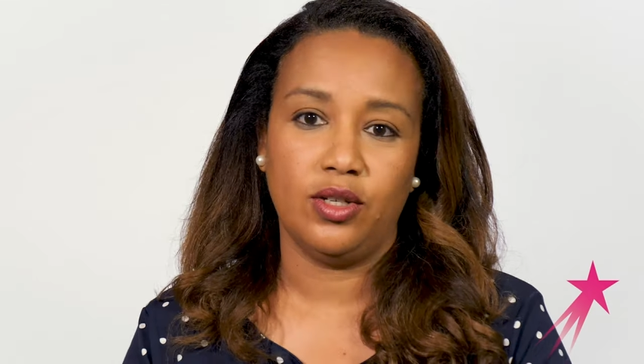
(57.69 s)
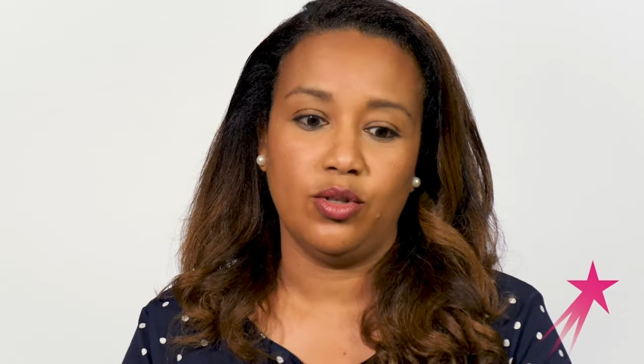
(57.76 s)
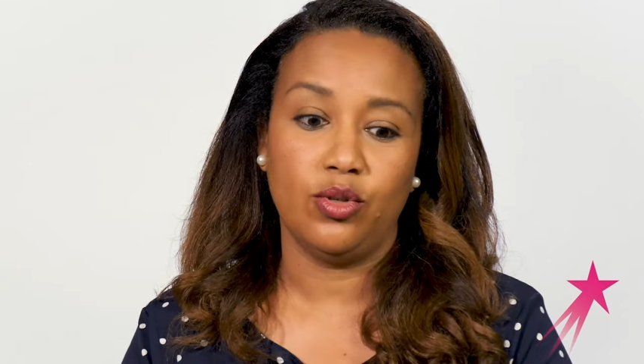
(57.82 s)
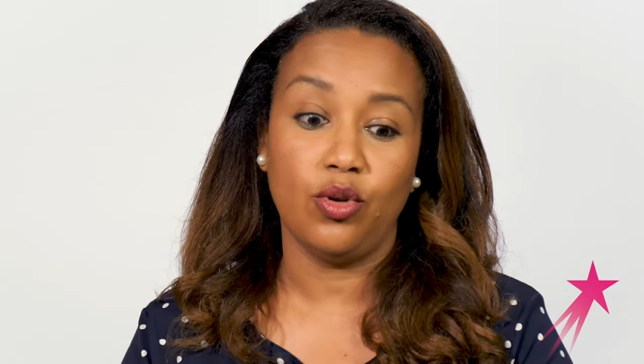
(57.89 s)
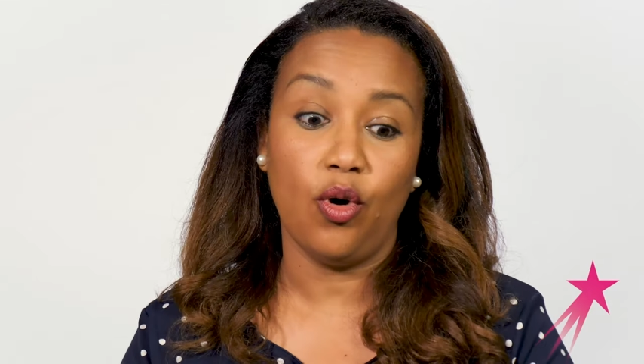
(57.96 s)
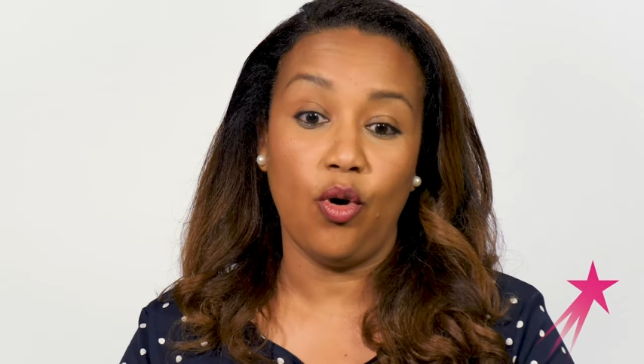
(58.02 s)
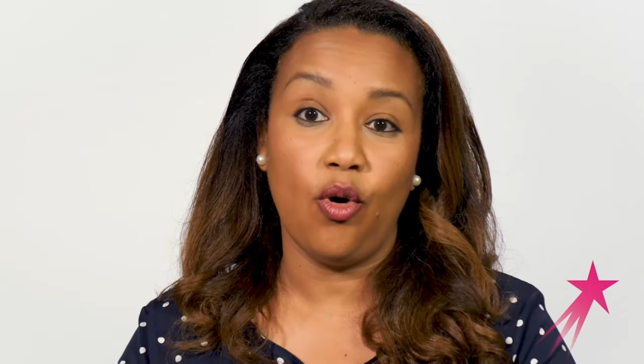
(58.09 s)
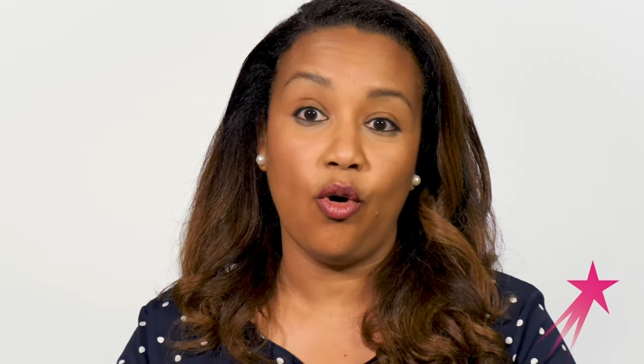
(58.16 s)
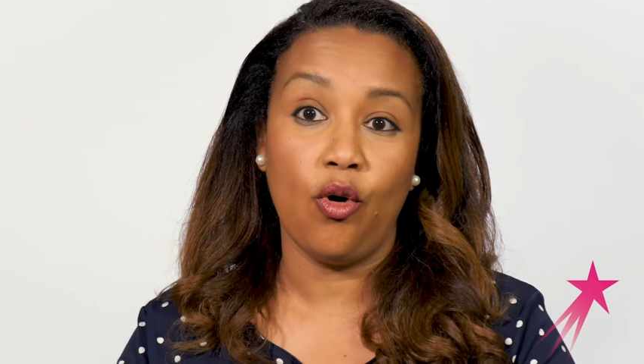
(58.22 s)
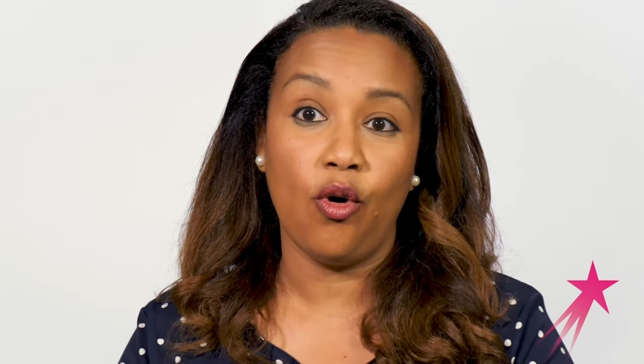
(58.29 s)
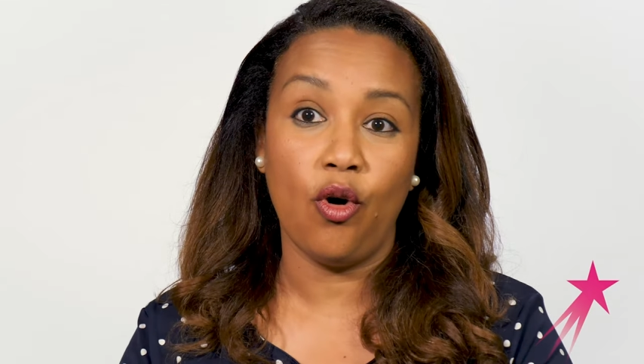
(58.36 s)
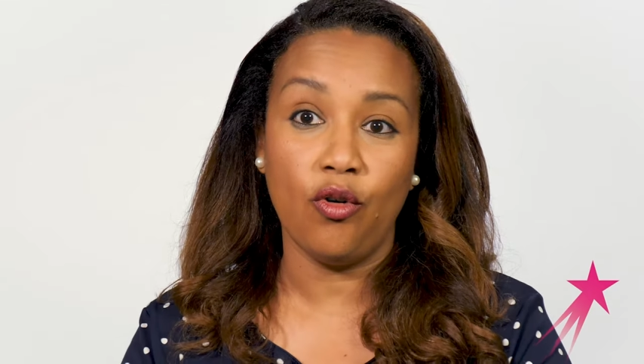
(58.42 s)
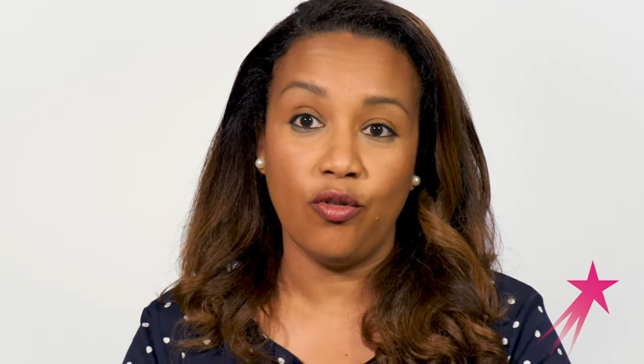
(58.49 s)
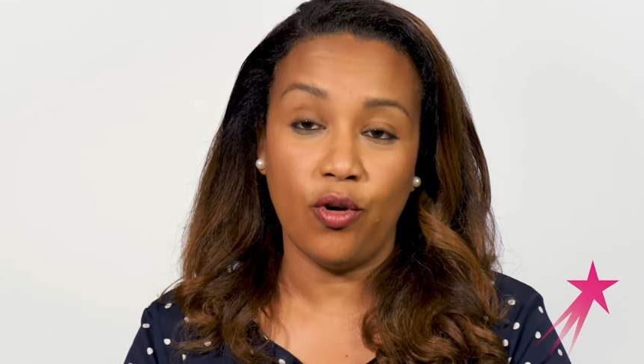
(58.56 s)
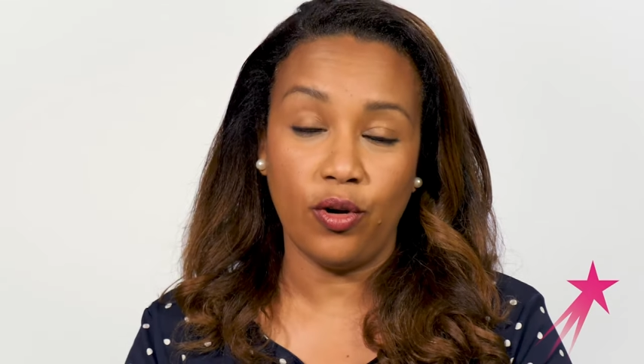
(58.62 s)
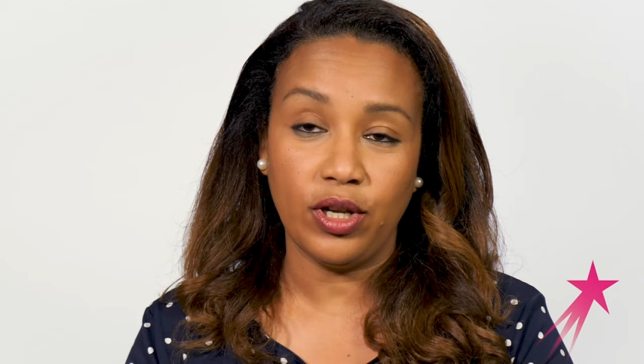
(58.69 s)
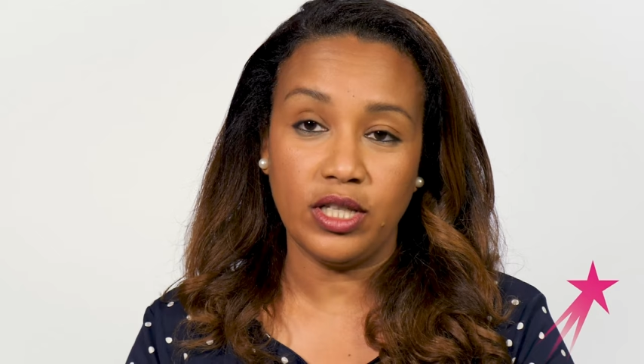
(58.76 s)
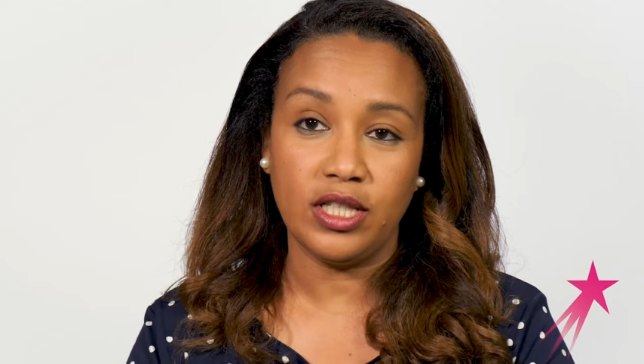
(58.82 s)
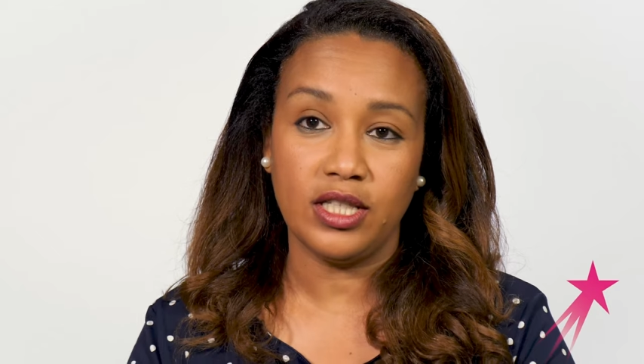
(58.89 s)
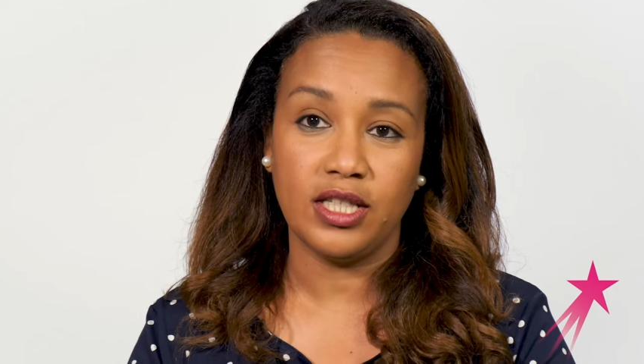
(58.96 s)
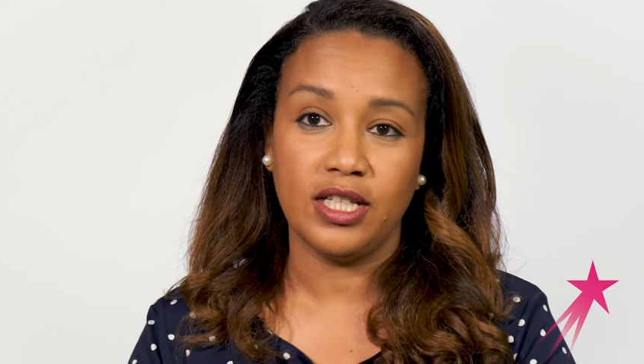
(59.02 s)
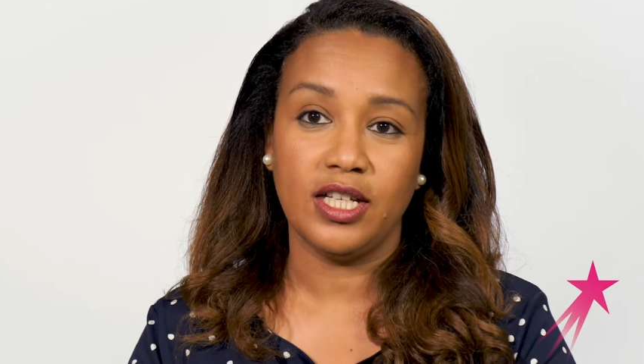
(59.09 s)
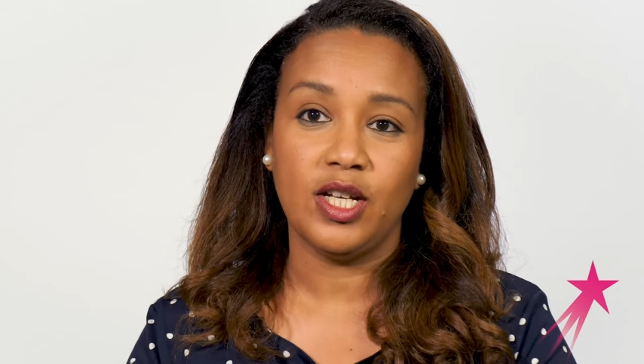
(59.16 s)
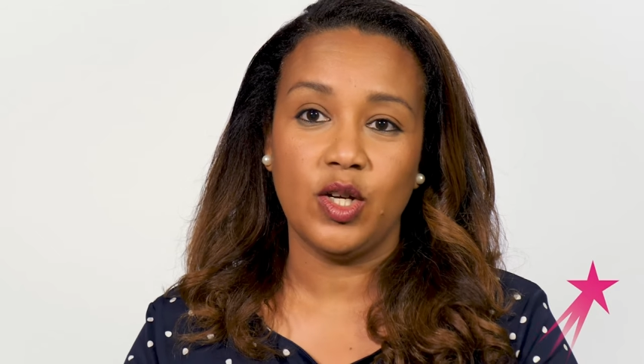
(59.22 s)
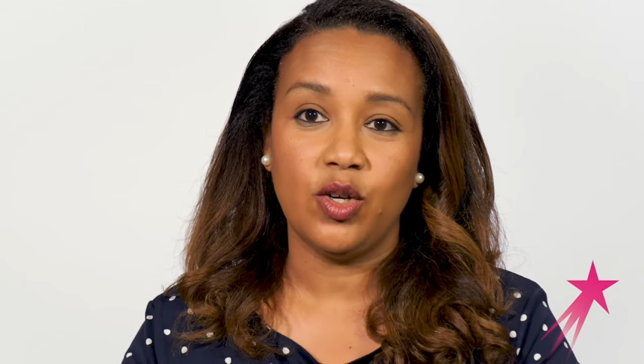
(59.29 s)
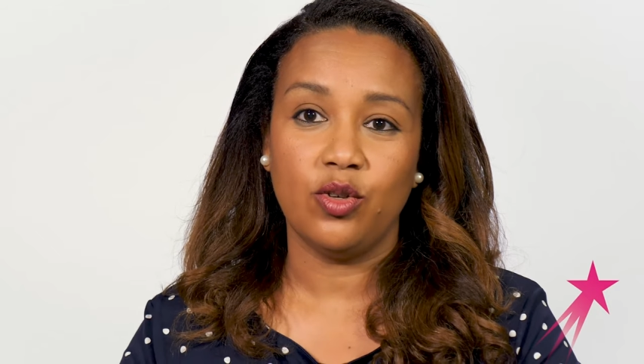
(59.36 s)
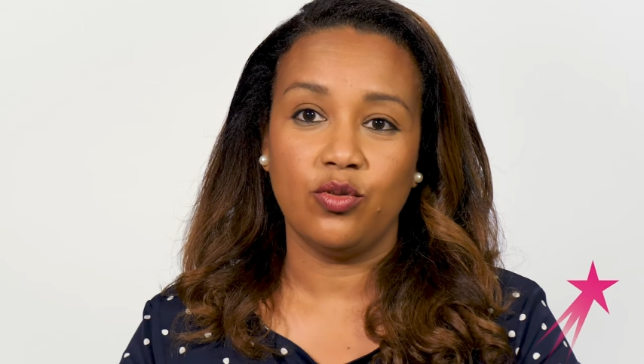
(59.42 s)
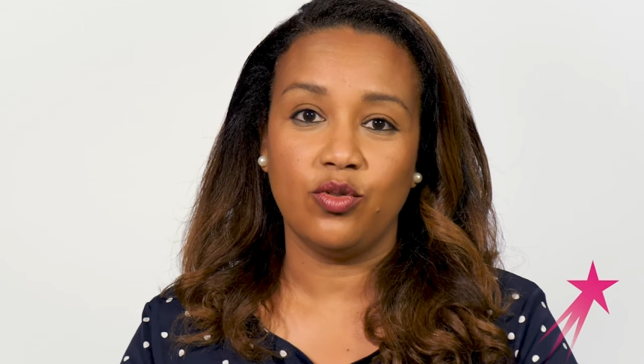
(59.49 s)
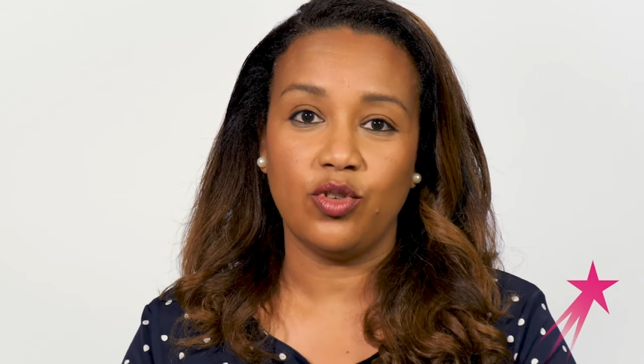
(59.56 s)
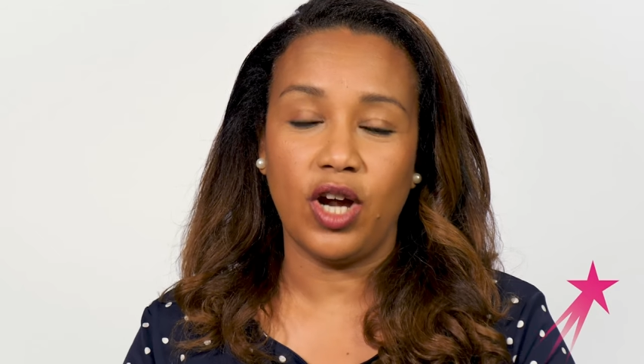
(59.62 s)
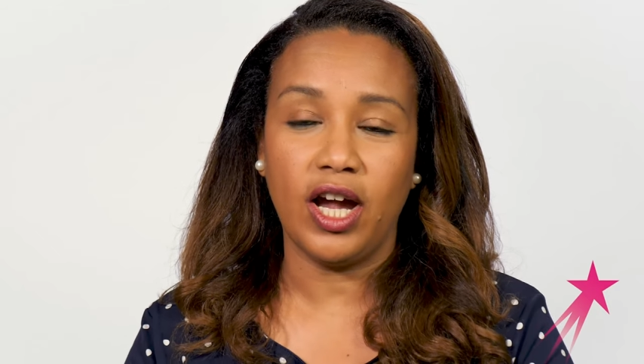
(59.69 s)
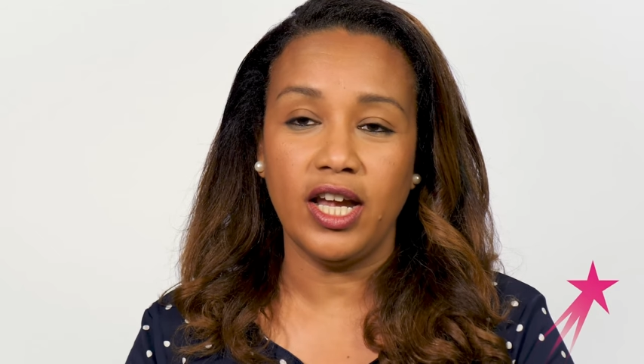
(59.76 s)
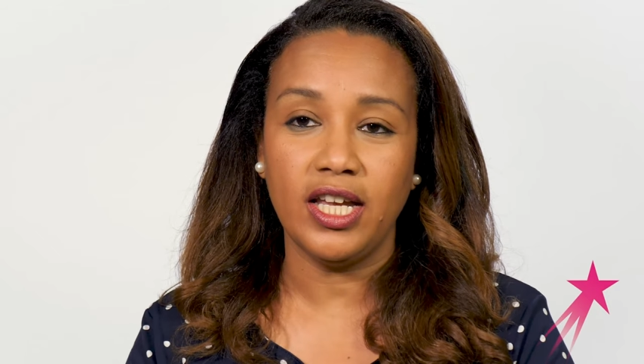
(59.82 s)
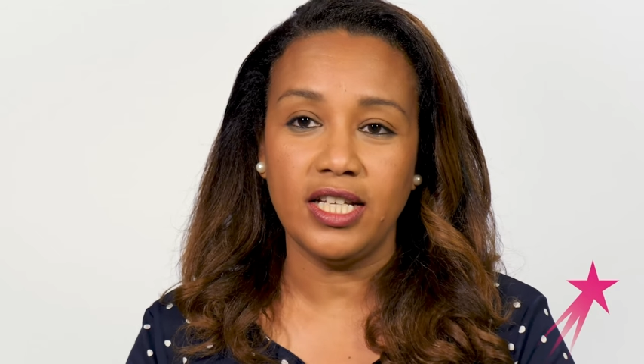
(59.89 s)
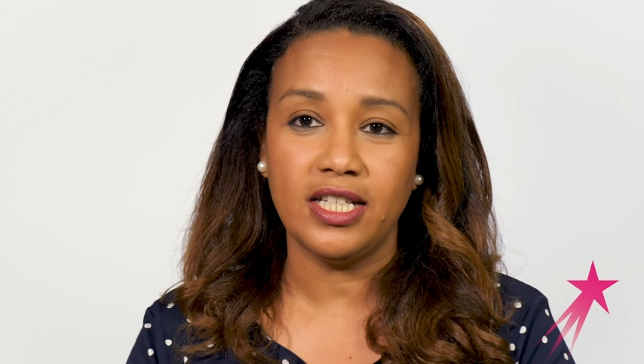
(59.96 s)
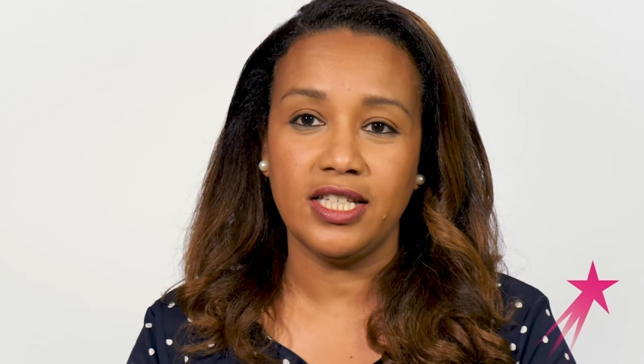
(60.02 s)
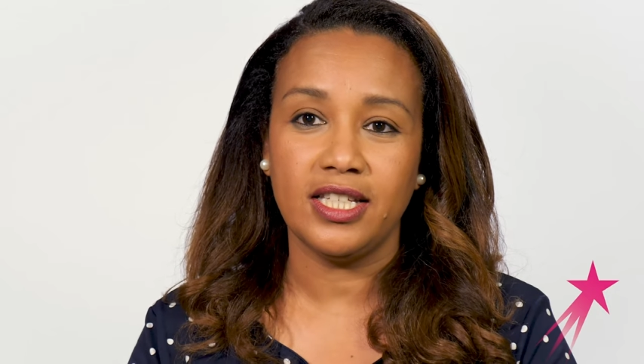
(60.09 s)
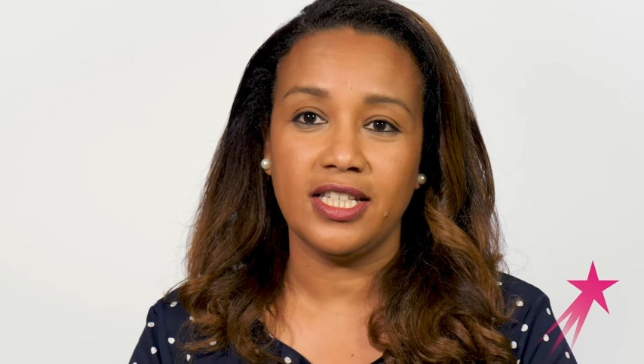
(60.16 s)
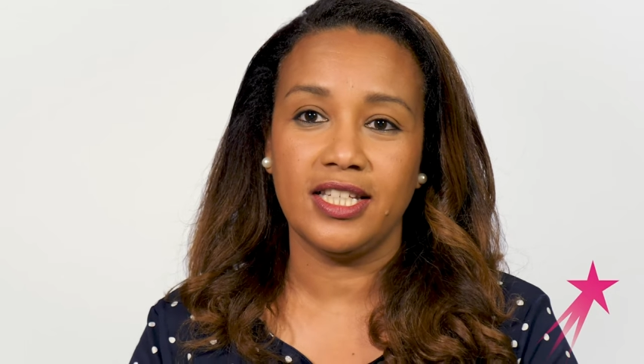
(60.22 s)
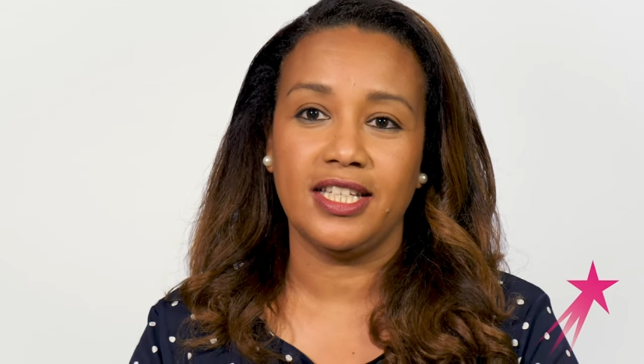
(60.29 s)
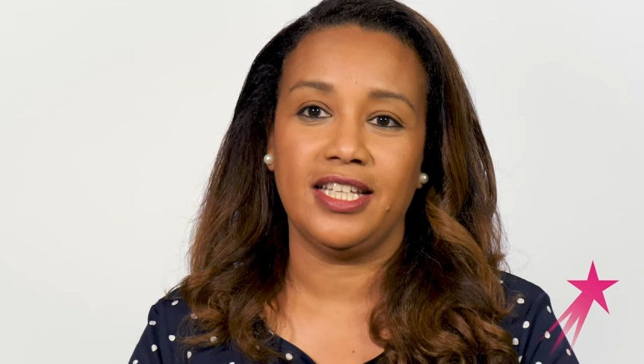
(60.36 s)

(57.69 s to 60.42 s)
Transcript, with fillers: So go for it, try it,